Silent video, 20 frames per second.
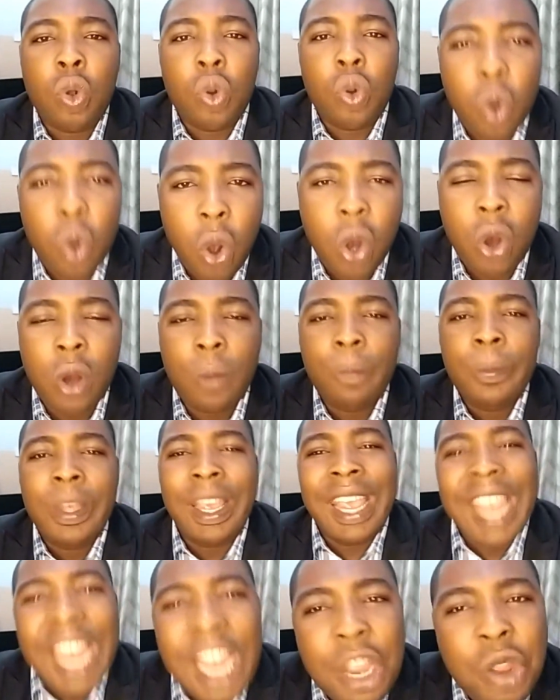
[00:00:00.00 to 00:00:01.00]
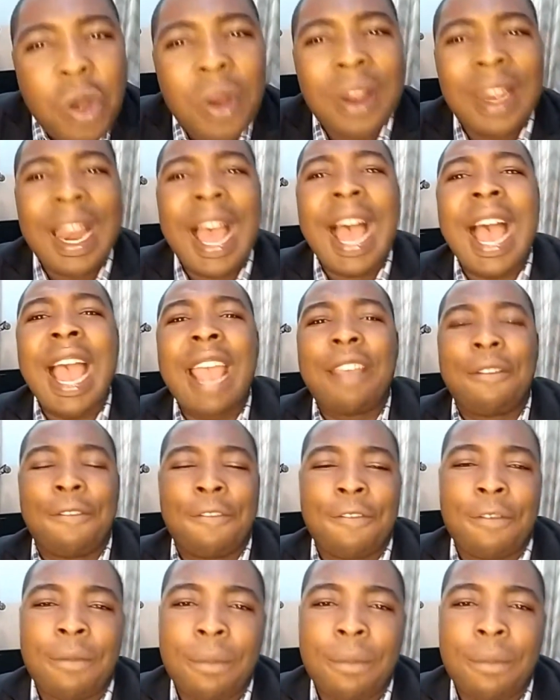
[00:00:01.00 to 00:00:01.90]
go in your life.